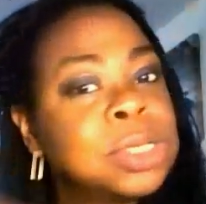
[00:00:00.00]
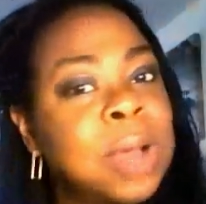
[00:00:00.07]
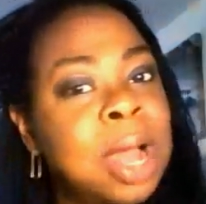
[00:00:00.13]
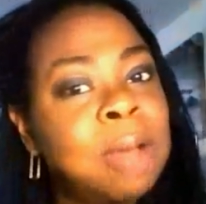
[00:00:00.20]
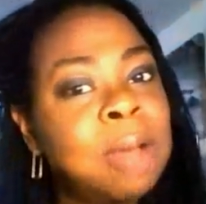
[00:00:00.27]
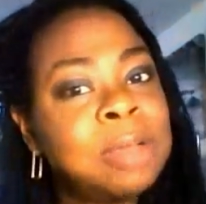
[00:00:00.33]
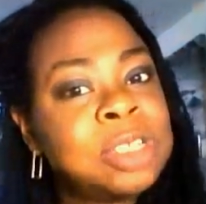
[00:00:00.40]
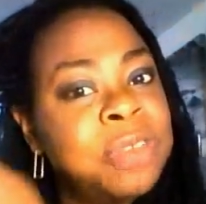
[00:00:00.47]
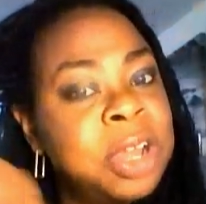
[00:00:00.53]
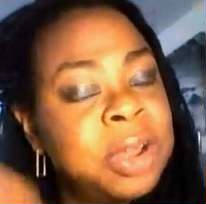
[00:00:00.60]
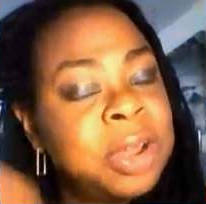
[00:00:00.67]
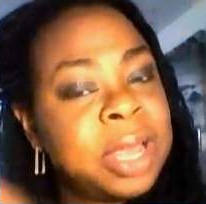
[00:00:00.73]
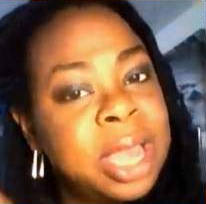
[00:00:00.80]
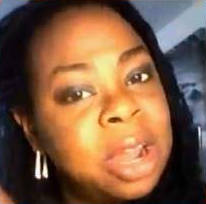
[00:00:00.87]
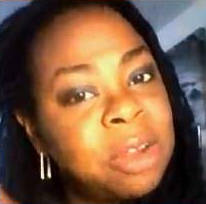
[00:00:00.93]
so I was
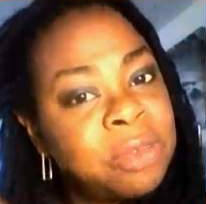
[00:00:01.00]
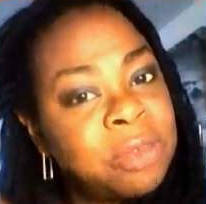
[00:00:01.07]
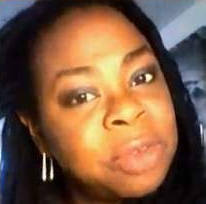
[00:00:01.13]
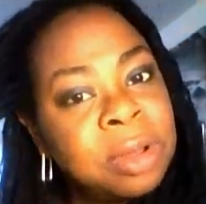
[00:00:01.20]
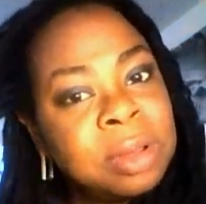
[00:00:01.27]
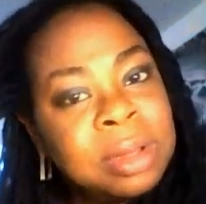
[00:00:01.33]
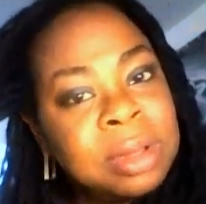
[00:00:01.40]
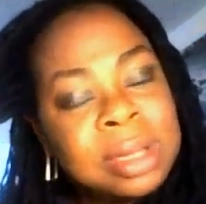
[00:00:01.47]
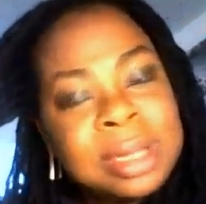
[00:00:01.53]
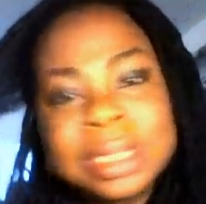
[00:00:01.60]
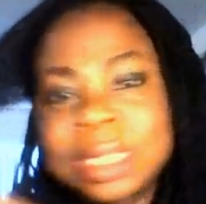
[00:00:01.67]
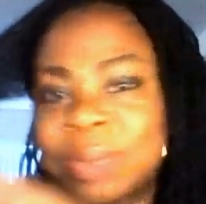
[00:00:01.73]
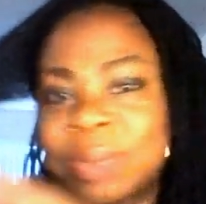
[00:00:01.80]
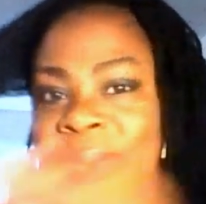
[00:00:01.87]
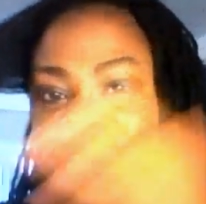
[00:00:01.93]
very careful
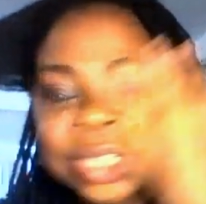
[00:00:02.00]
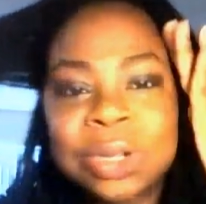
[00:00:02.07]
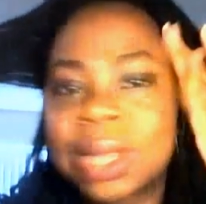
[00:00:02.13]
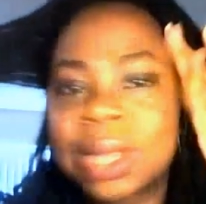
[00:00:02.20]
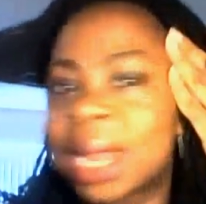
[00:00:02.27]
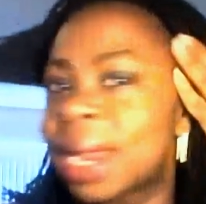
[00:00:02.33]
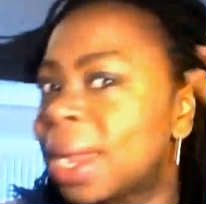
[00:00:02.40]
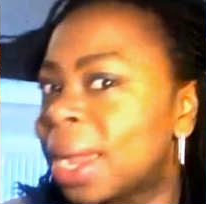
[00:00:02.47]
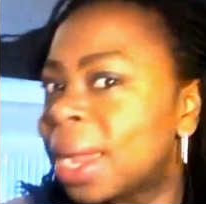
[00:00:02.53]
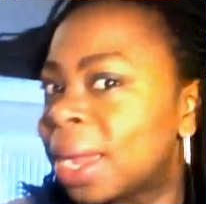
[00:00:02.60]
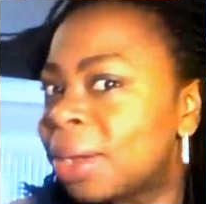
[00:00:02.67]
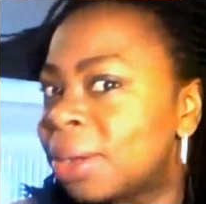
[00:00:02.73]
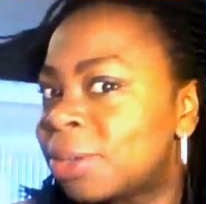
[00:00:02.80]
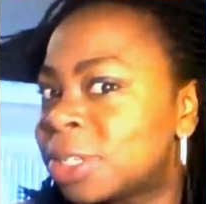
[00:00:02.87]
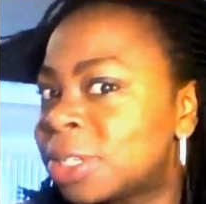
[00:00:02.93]
to make sure that
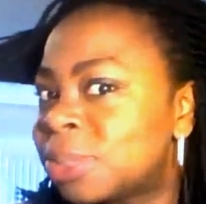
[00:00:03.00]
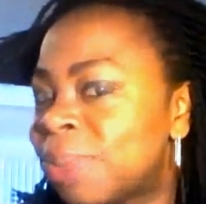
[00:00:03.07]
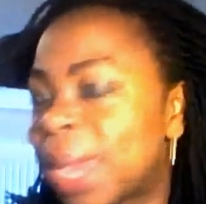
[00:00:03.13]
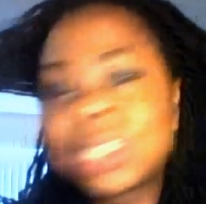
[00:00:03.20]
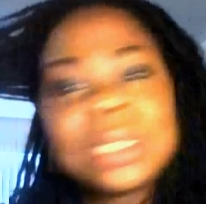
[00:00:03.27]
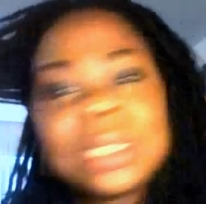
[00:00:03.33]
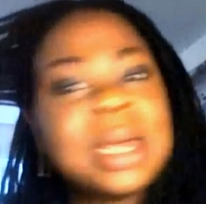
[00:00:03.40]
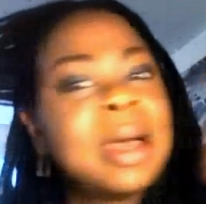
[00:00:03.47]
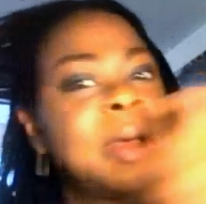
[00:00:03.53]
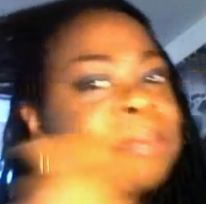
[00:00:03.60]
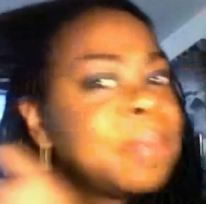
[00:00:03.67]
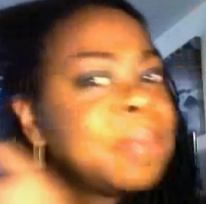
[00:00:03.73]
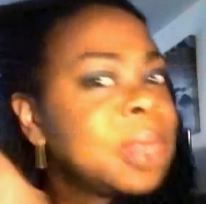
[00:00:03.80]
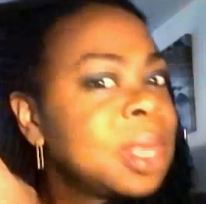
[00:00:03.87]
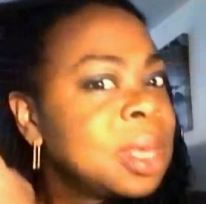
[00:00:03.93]
it was matched
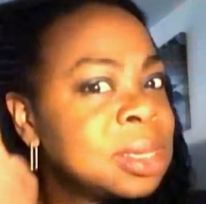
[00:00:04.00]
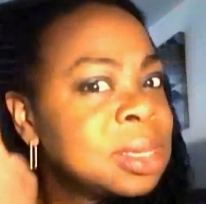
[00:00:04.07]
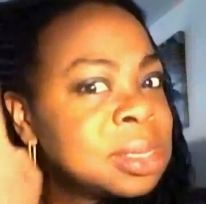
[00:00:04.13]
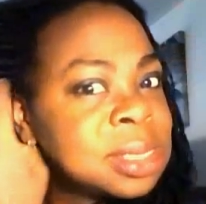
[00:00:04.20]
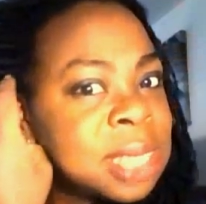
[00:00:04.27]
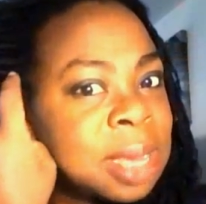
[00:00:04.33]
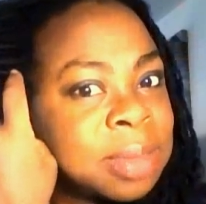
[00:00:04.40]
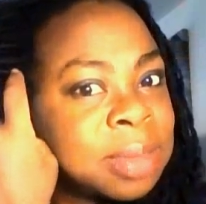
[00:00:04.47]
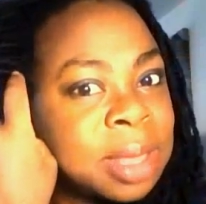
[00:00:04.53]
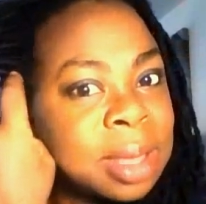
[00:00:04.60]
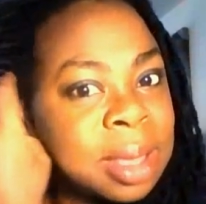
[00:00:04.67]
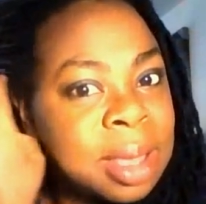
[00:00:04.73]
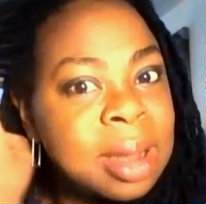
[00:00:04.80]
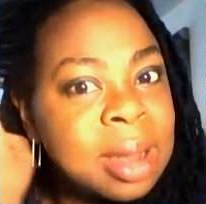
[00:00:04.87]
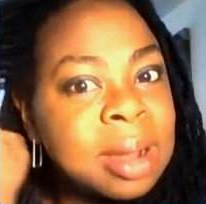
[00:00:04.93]
up. Same
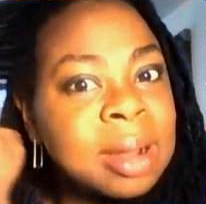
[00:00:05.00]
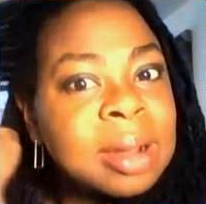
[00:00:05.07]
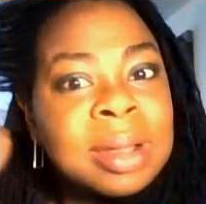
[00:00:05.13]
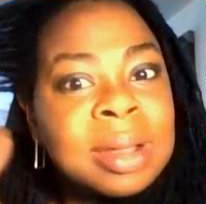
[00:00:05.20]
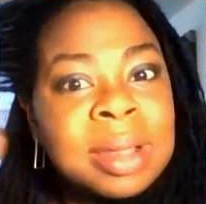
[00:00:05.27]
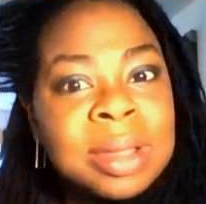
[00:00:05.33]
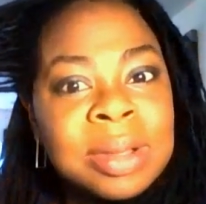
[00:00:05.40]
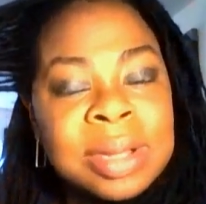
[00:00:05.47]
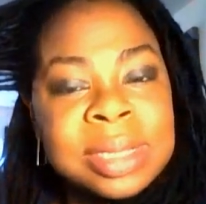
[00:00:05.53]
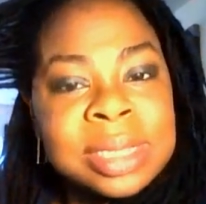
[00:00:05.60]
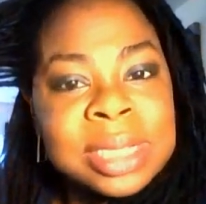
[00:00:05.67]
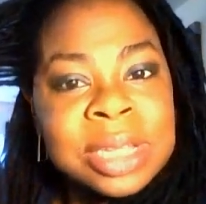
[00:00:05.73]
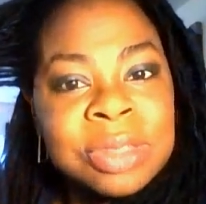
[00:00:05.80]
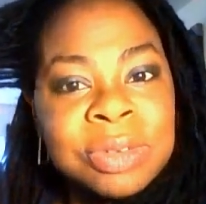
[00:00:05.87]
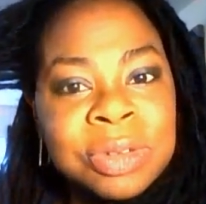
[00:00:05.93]
thing here. You can
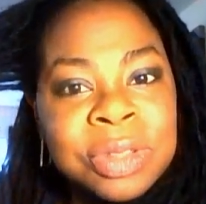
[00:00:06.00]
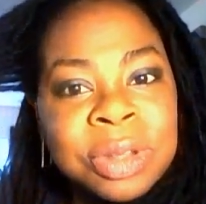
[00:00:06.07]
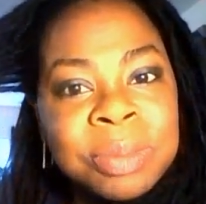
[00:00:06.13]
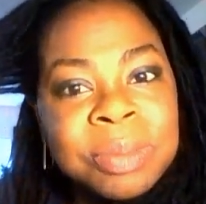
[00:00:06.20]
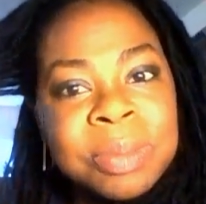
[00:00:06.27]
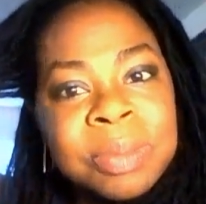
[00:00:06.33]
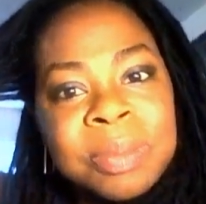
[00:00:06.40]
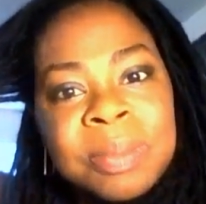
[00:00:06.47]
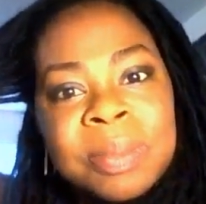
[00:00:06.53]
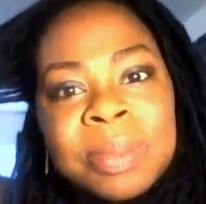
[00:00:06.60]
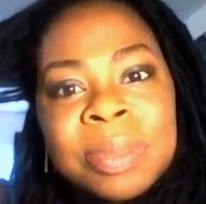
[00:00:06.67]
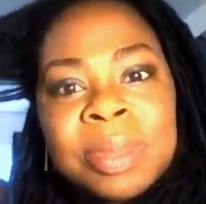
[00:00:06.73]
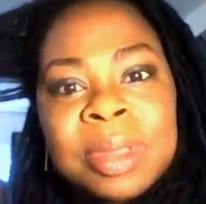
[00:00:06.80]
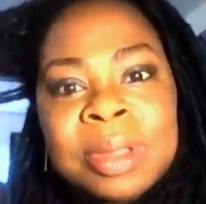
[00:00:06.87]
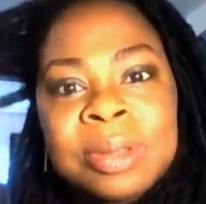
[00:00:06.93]
see through them.
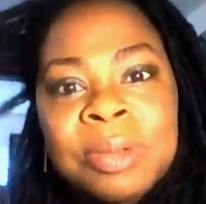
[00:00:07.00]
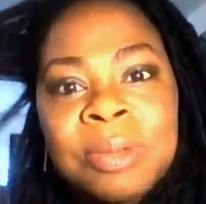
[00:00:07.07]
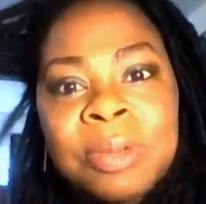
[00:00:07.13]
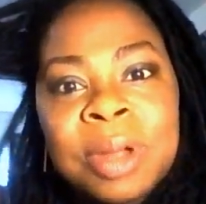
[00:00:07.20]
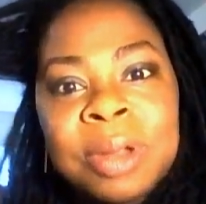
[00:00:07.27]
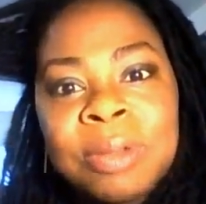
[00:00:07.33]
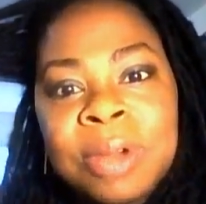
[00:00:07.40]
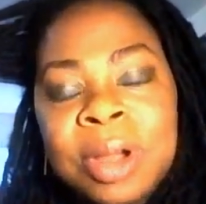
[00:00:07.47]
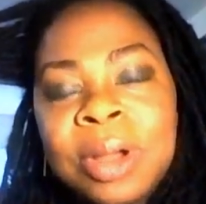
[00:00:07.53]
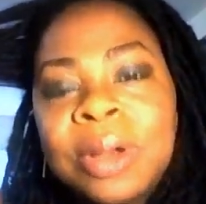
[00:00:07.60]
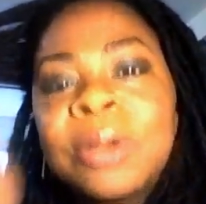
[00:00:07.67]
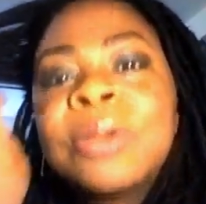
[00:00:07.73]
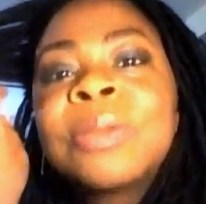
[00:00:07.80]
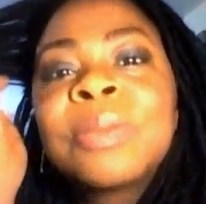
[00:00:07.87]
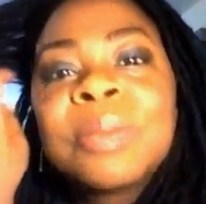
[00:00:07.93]
One
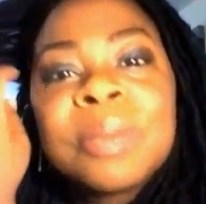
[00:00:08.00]
row,